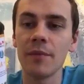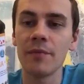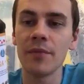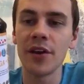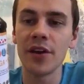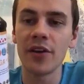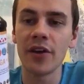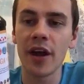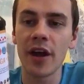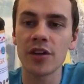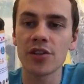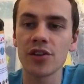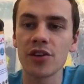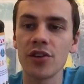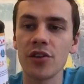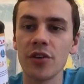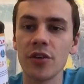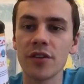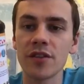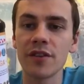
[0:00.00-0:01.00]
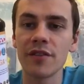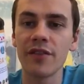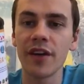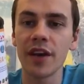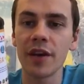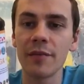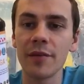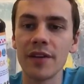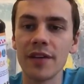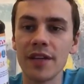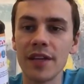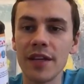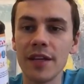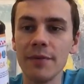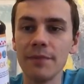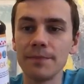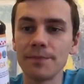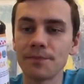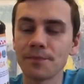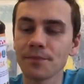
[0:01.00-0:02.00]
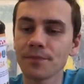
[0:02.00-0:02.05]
international units of vitamin D